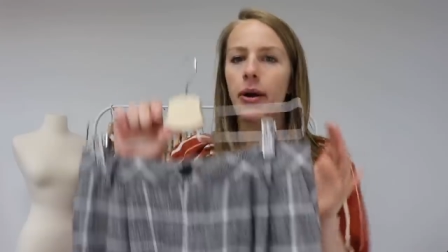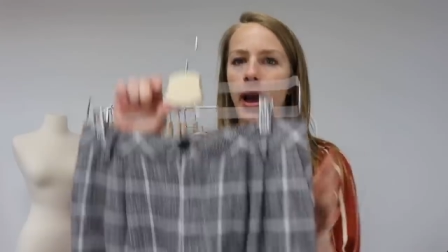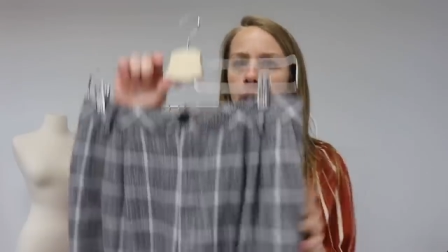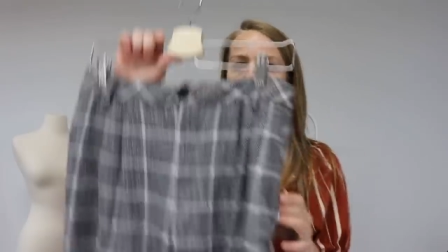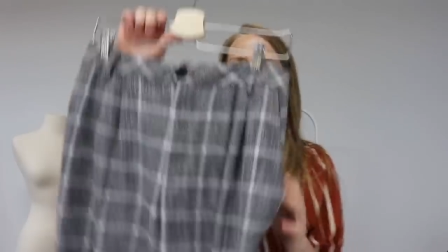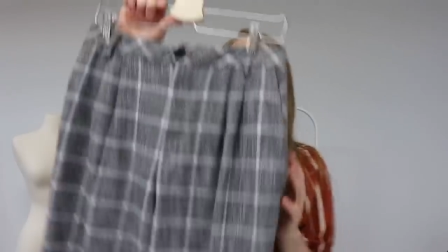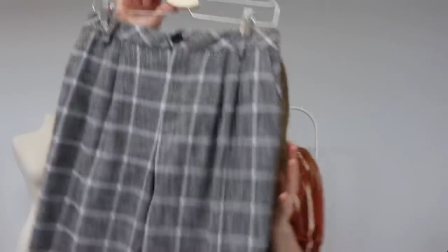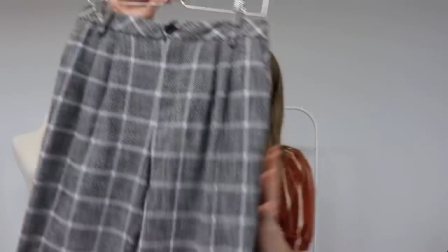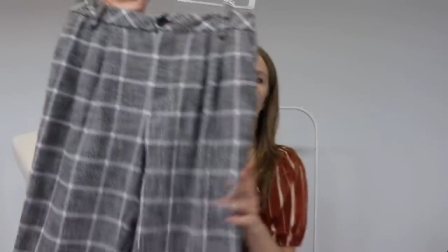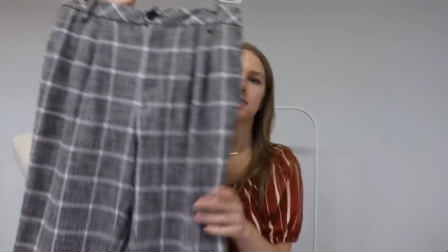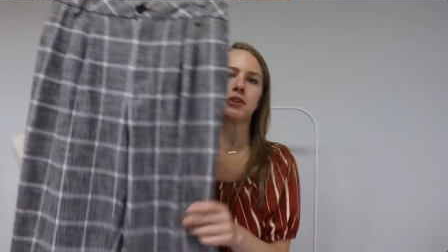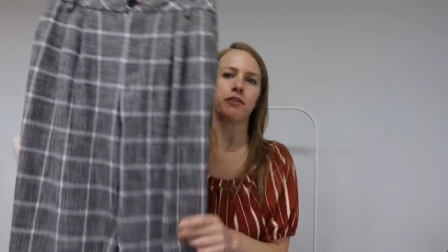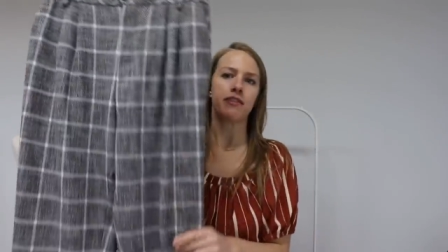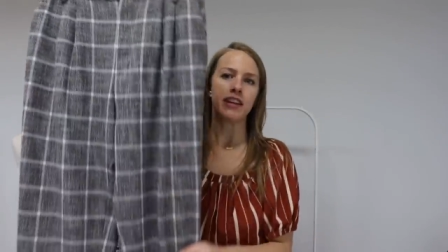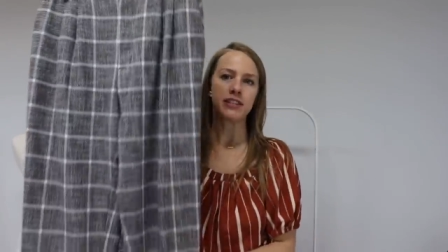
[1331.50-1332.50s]
Okay,
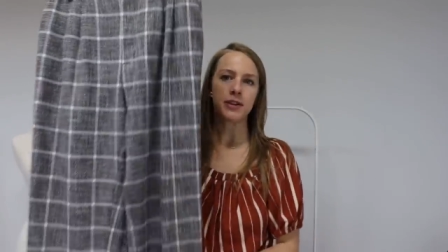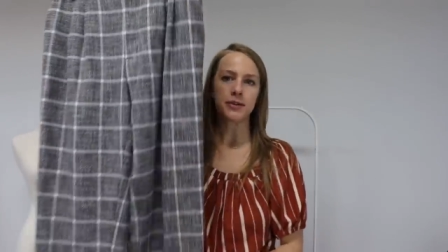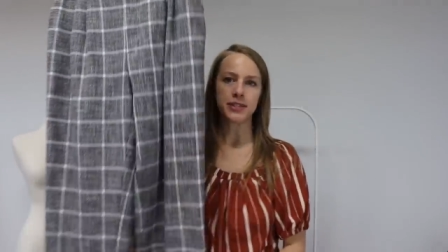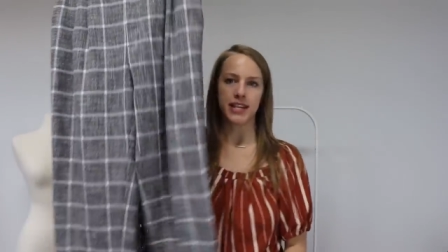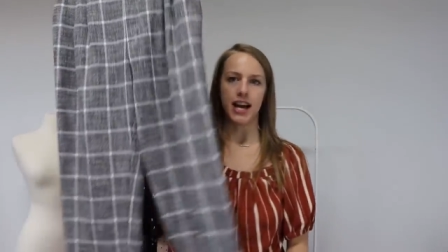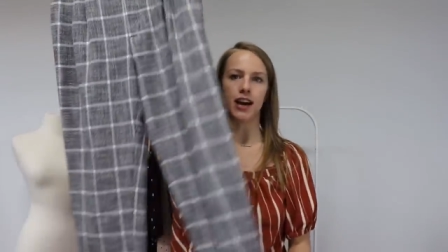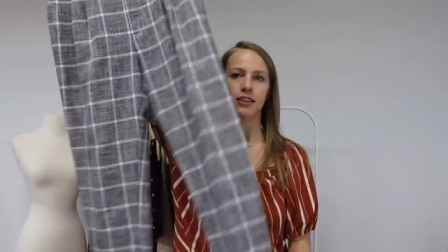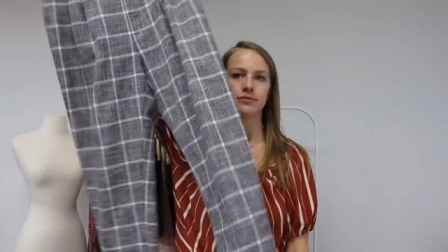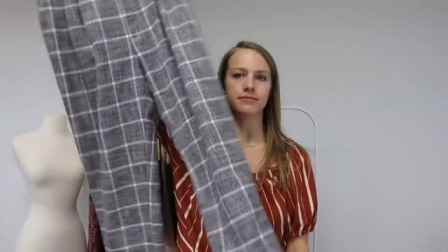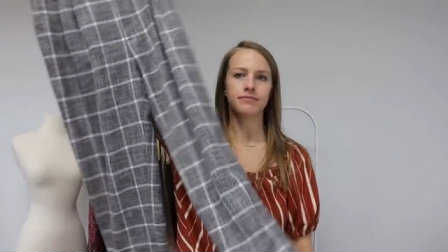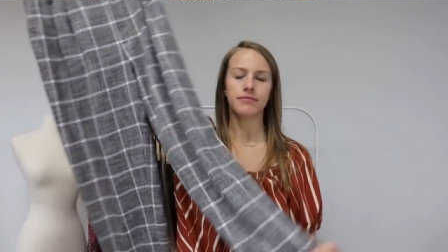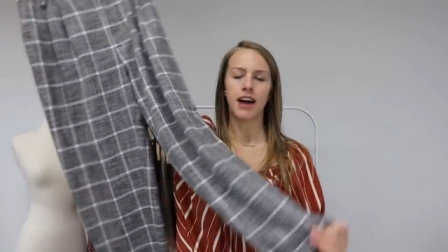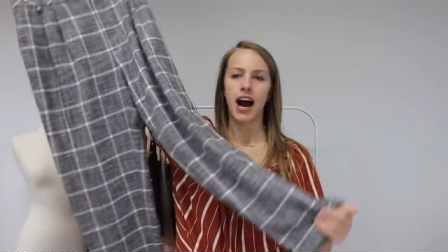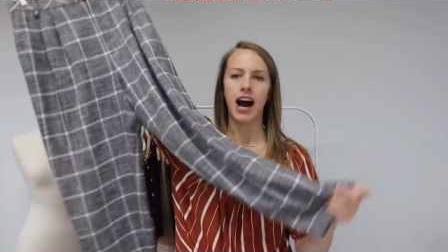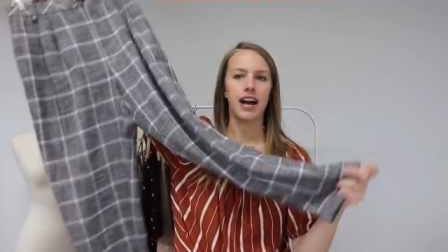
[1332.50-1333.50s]
so these don't
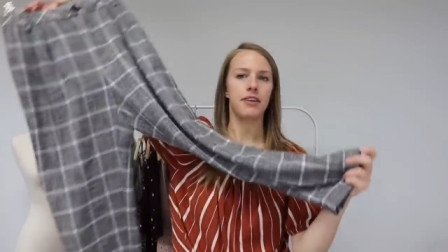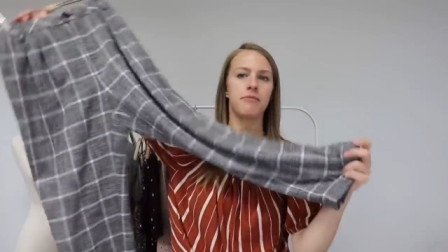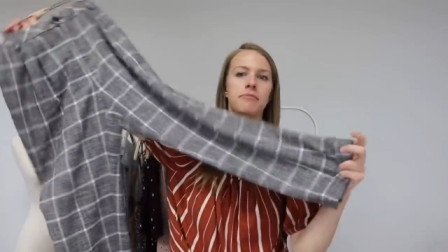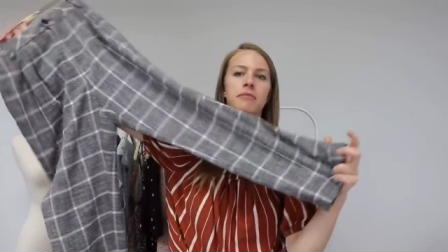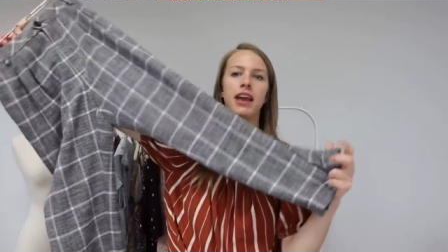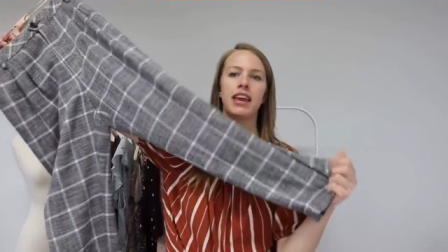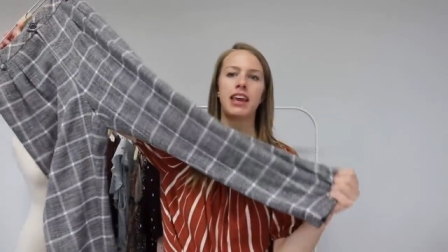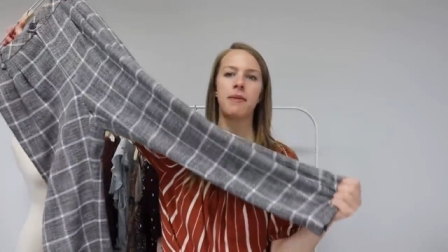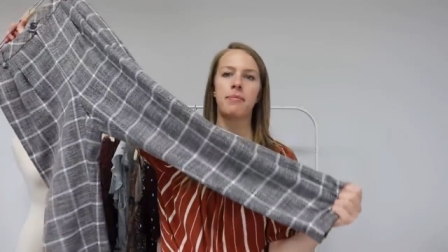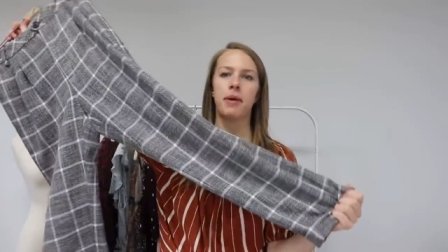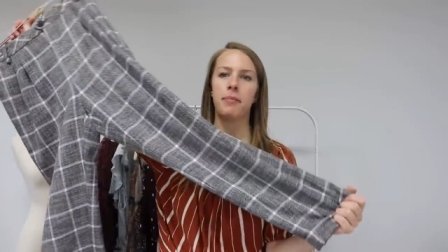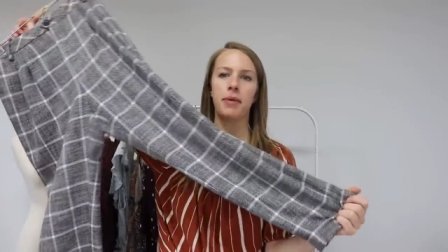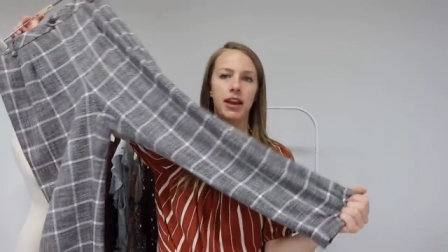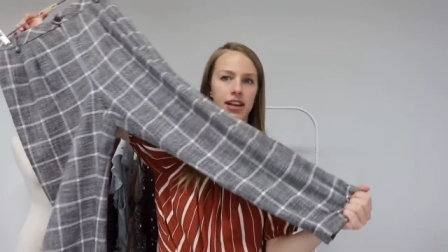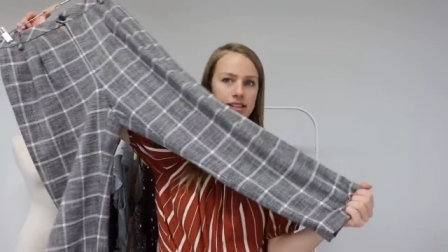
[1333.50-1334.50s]
sell. I may keep
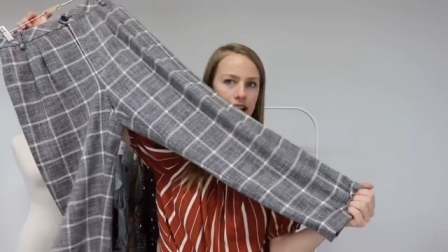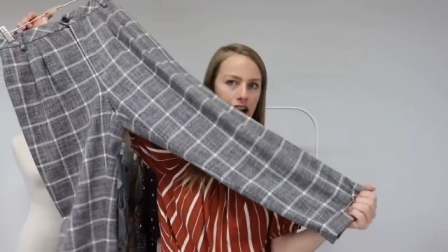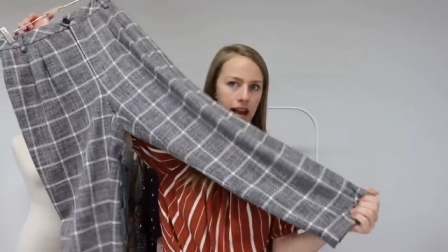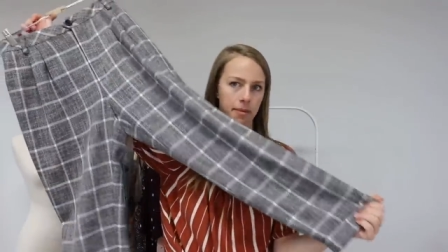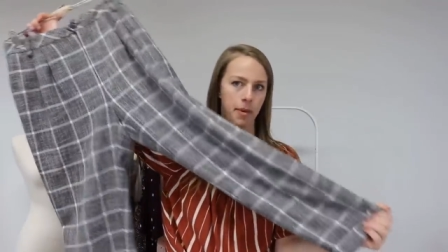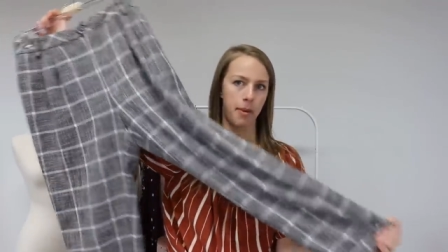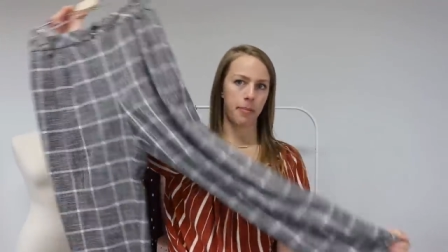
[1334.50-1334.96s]
them because I am